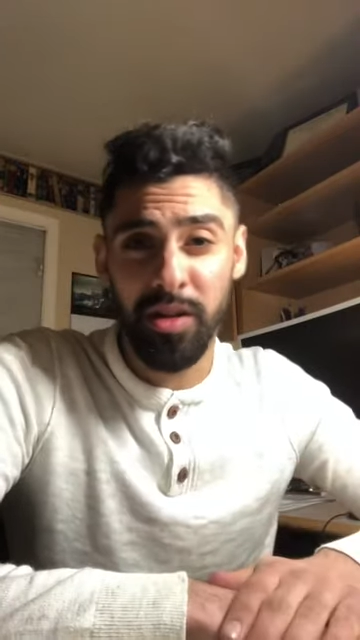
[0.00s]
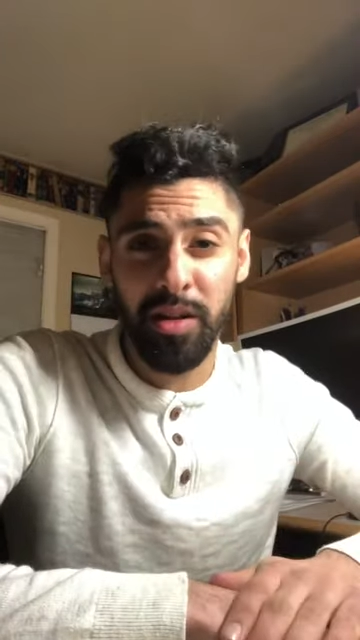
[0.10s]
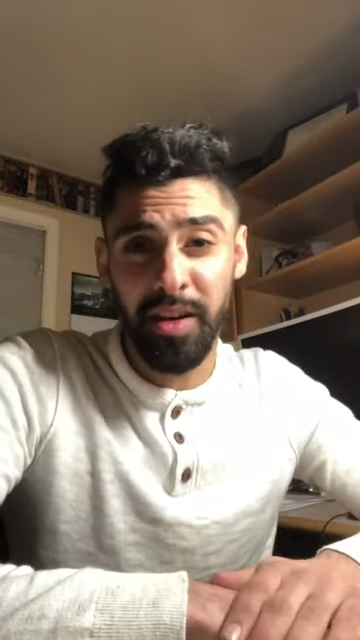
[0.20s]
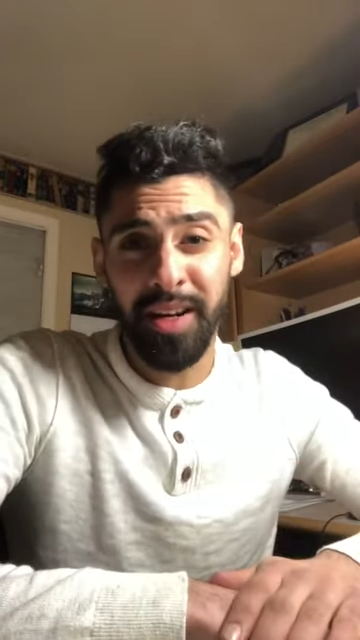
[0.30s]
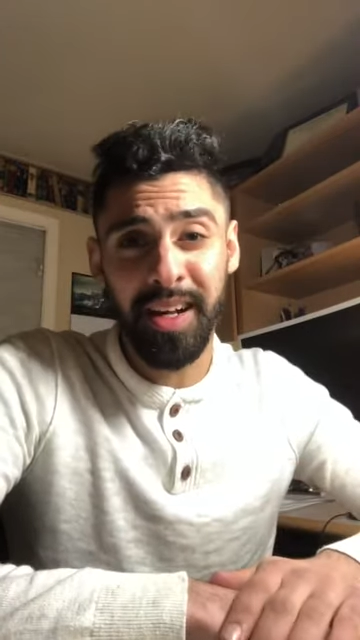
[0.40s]

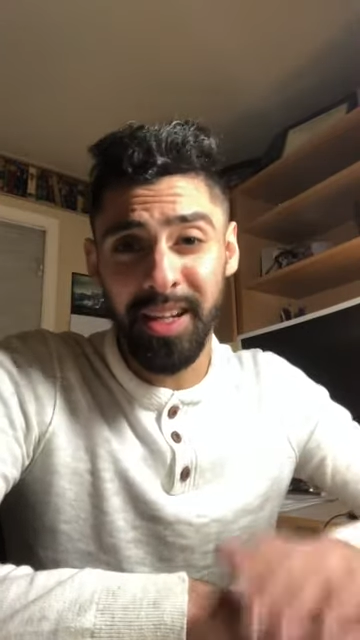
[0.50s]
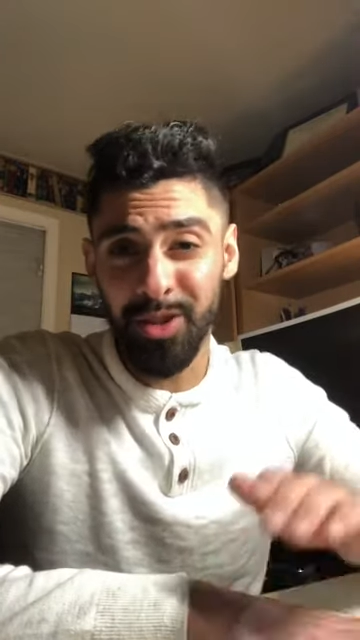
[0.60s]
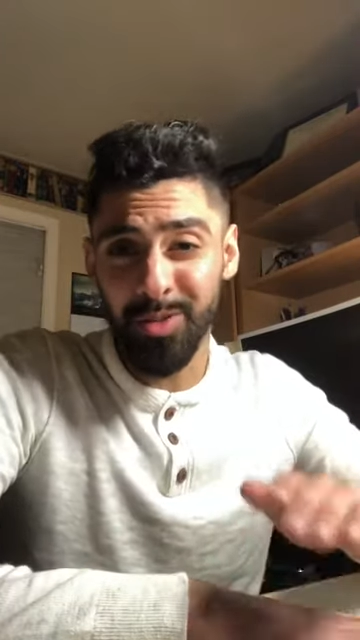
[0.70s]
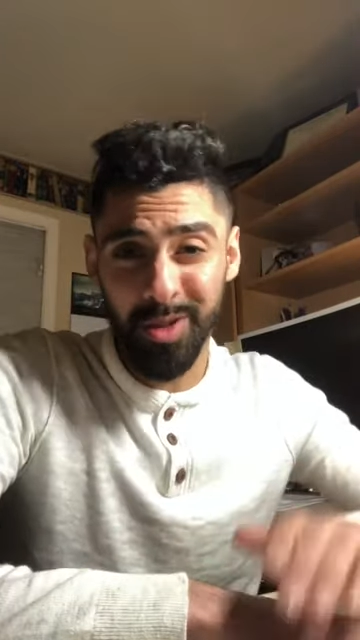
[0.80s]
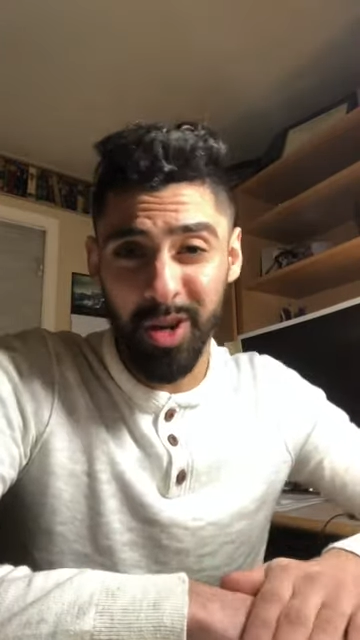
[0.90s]
They're going to get
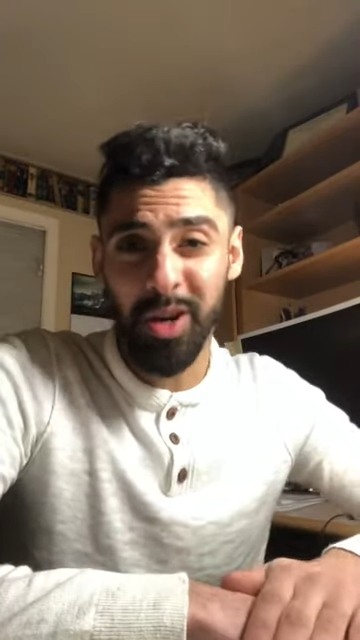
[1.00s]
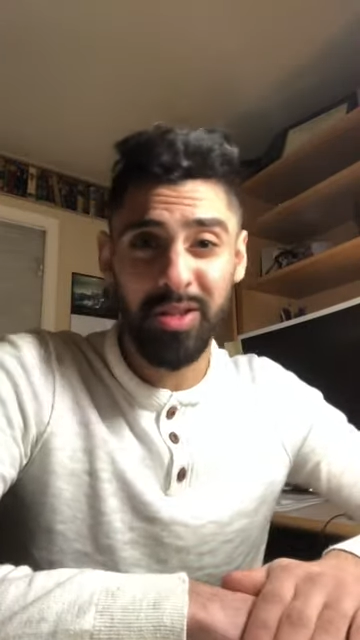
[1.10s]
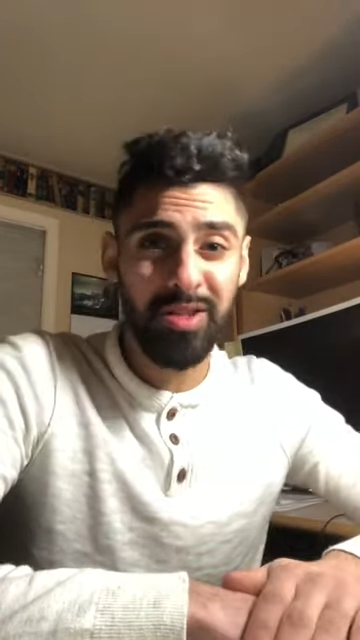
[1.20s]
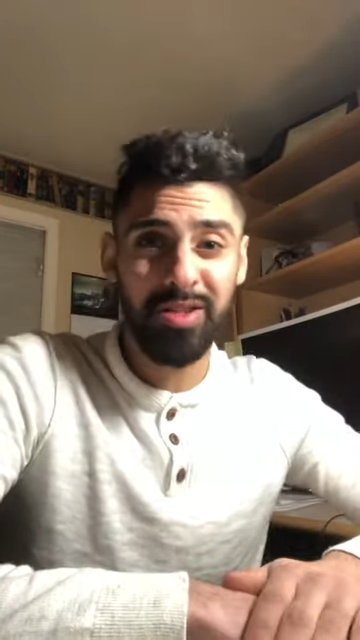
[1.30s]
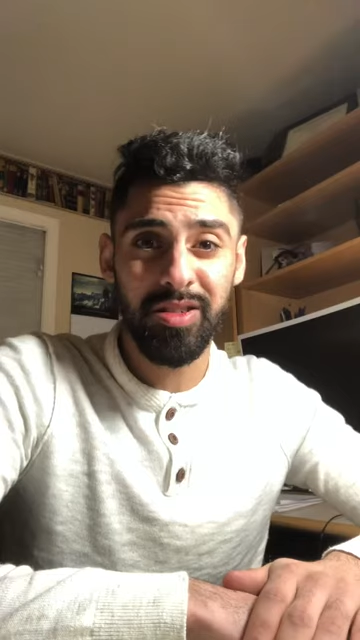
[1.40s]
you
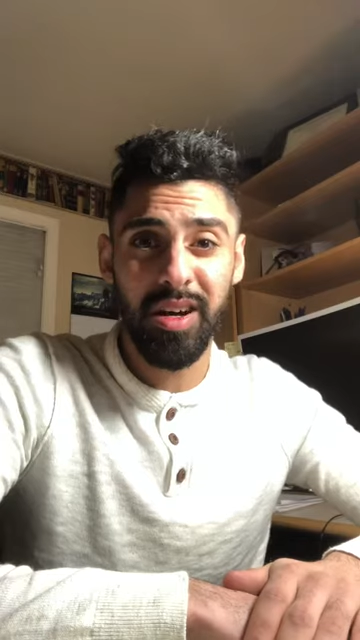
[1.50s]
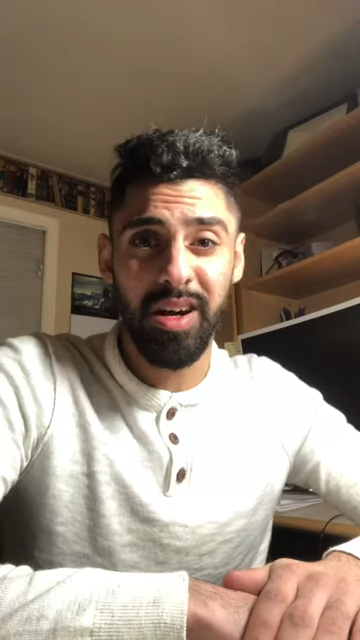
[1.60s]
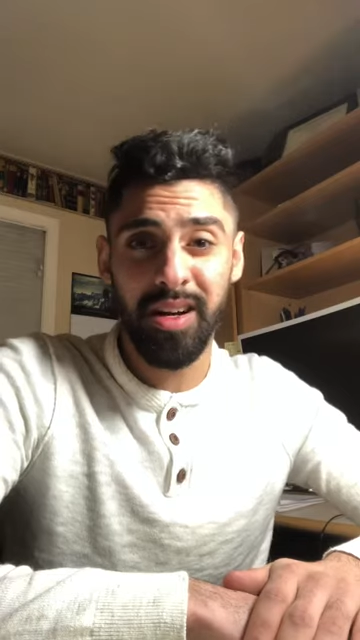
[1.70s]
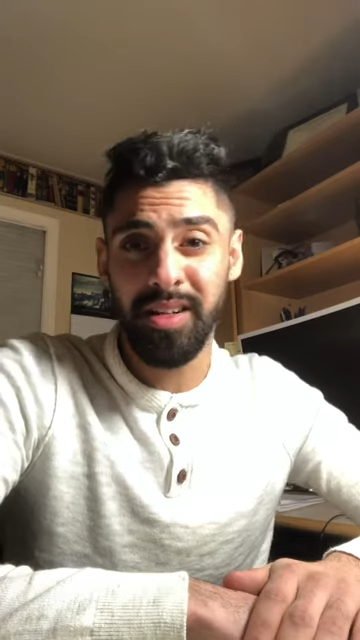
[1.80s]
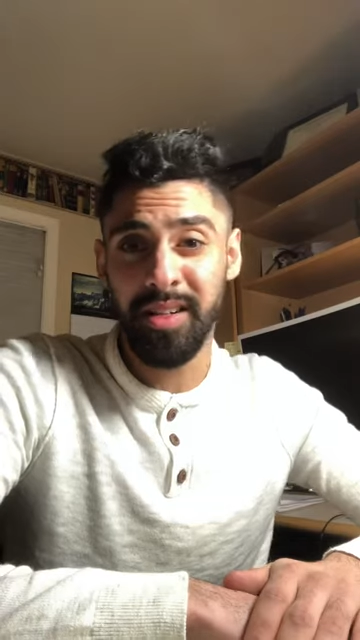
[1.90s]
results,
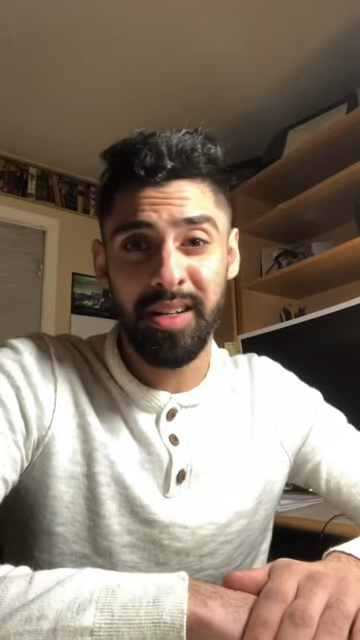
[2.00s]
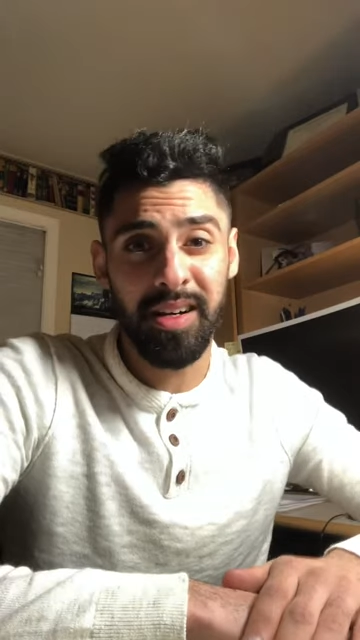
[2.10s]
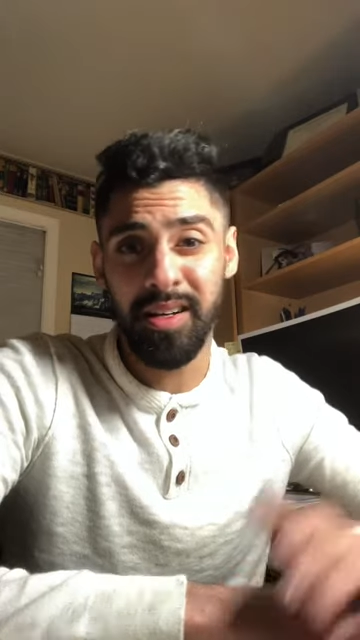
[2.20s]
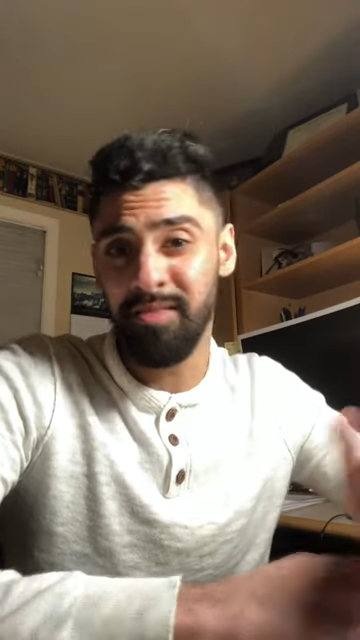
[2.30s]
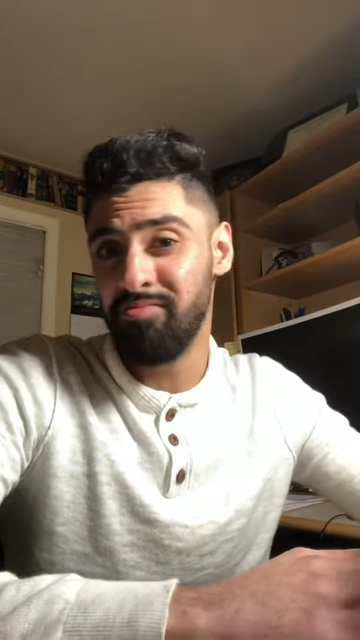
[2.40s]
and
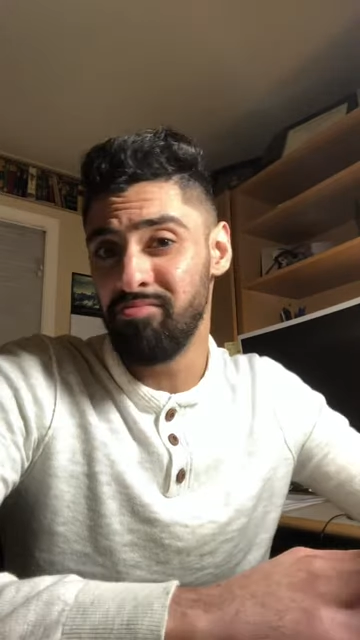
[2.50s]
uh,